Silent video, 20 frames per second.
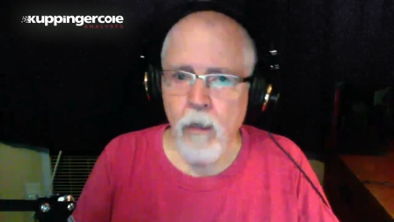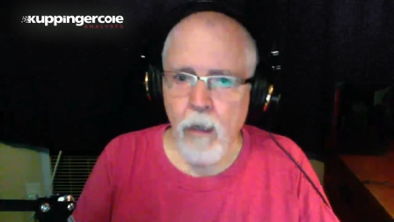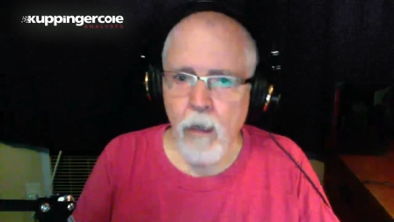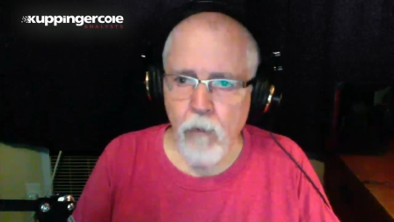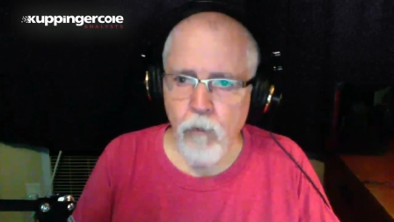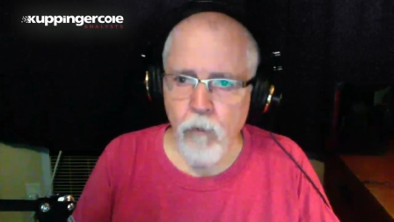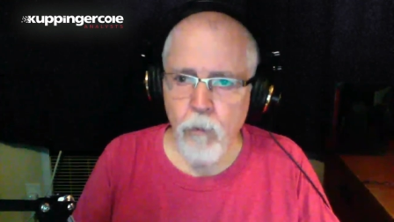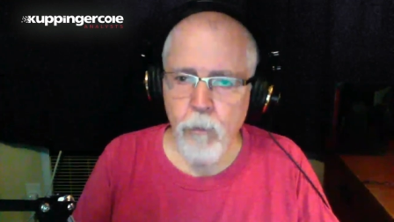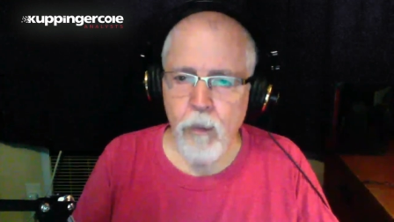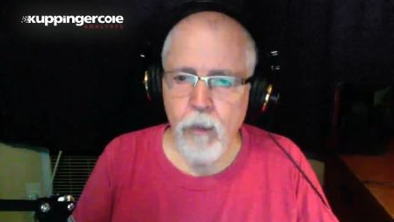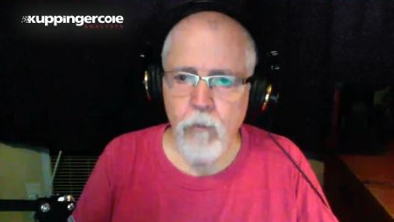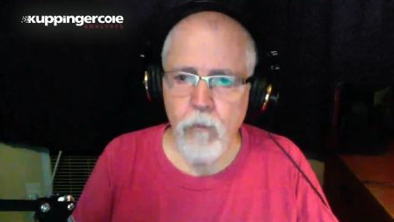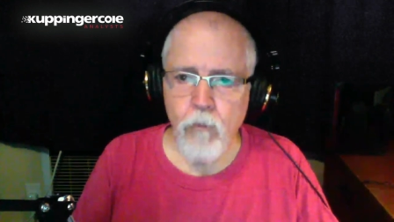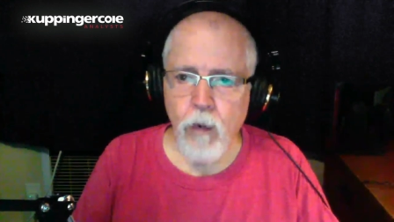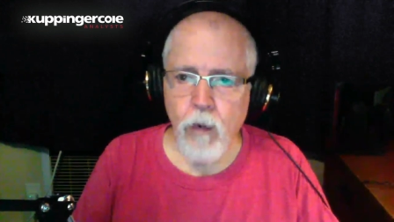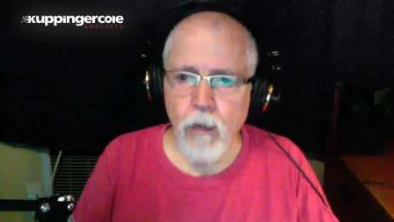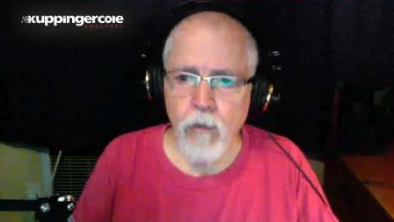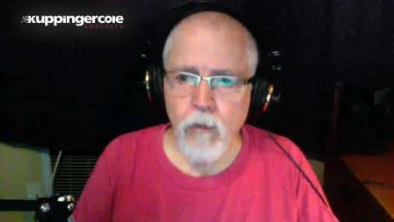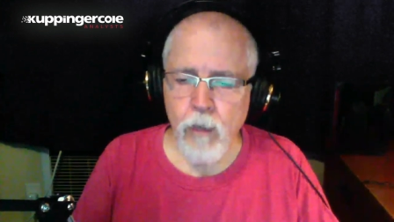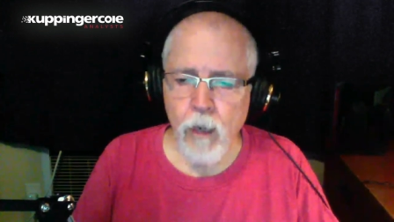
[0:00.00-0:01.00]
Everybody
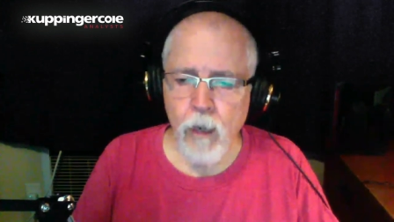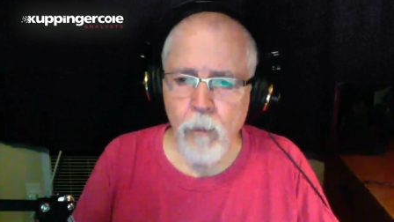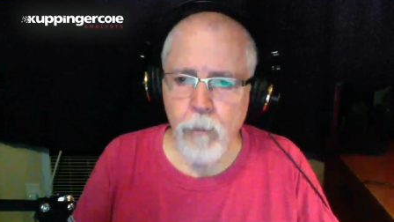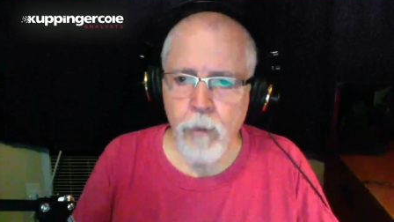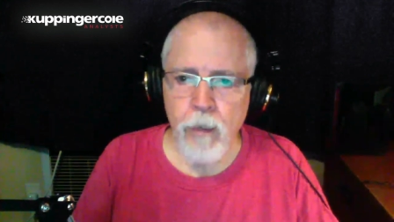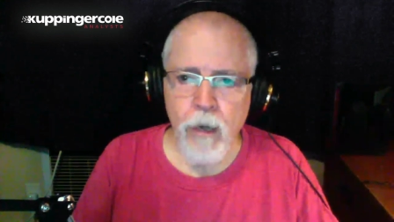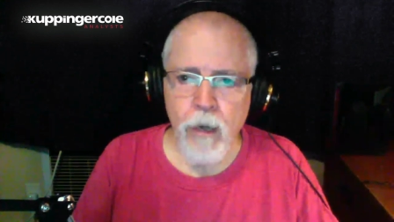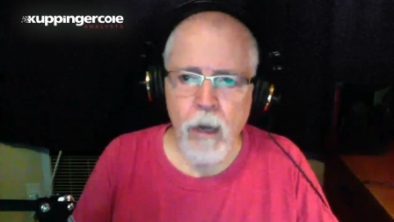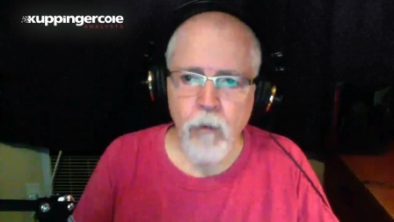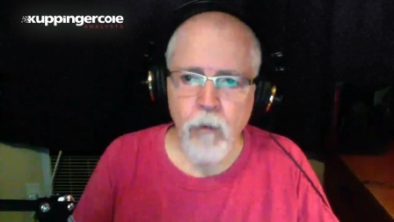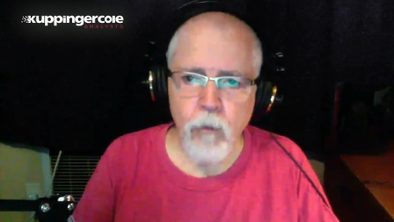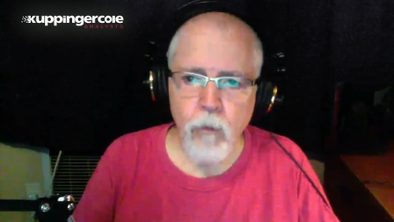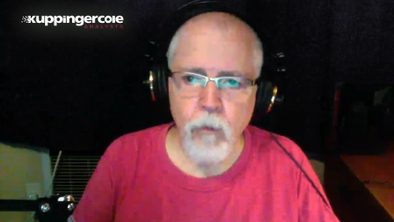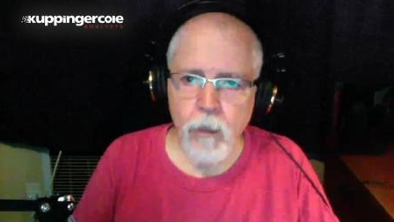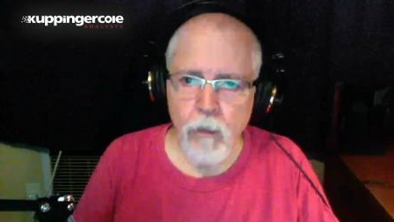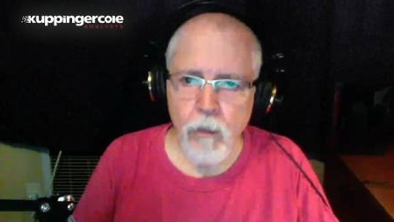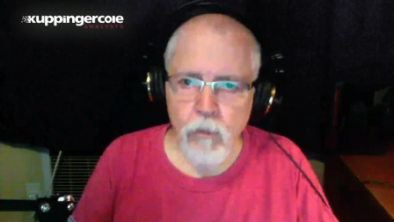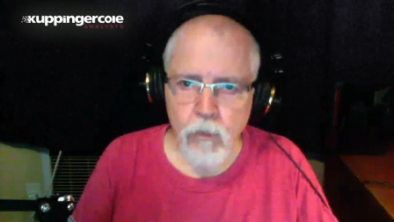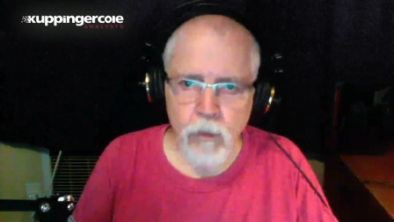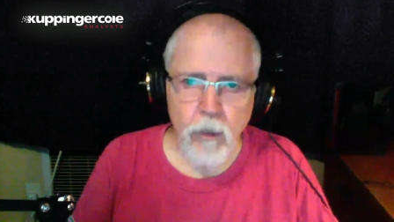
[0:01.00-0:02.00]
finds out, but not through
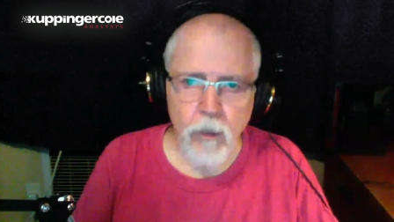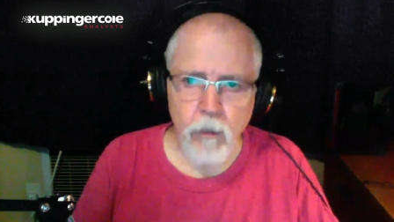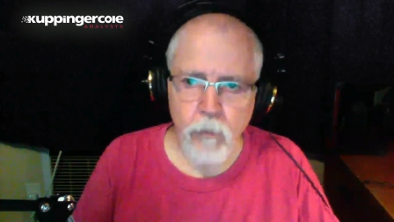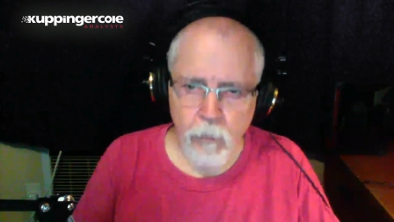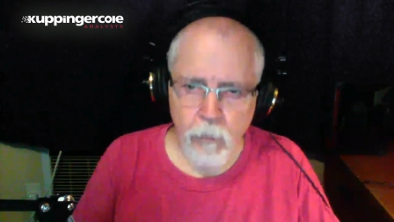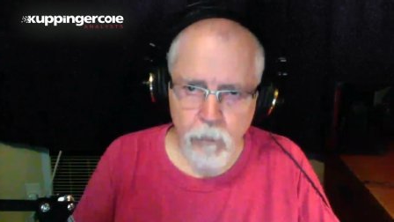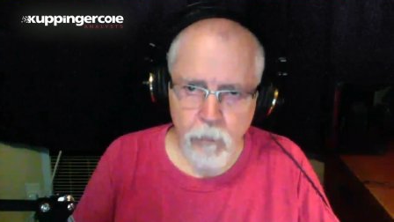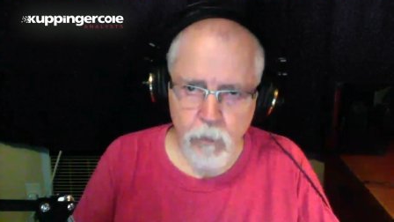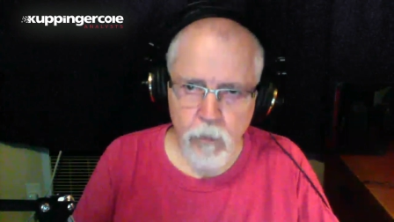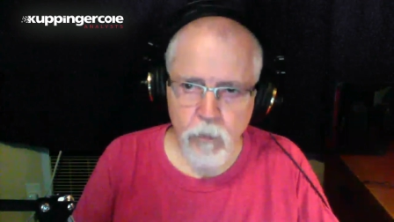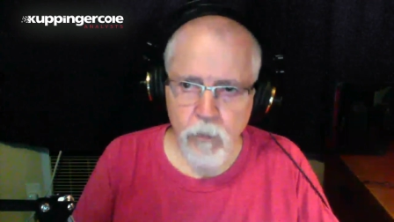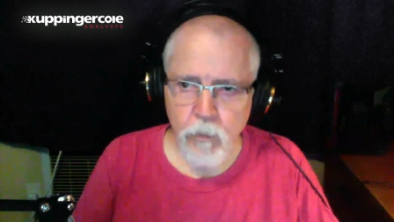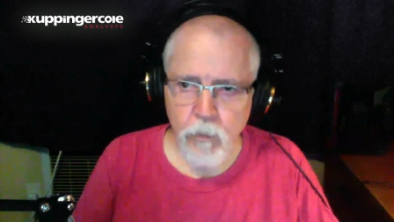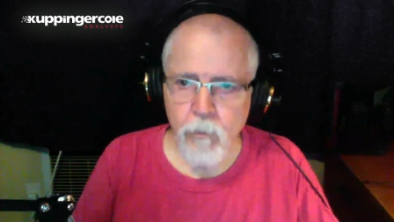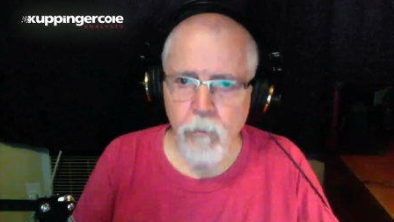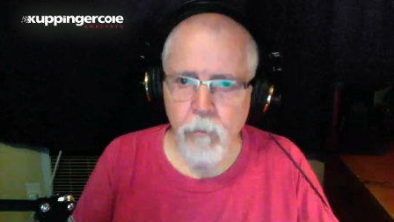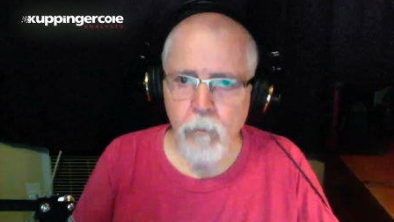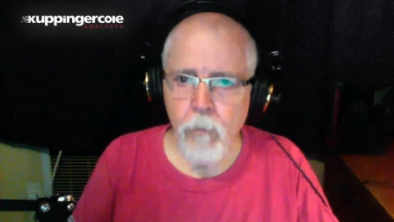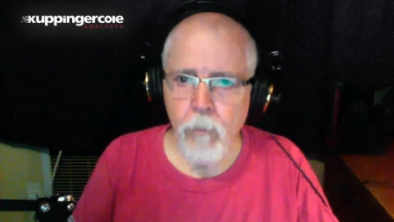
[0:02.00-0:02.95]
their CRM system,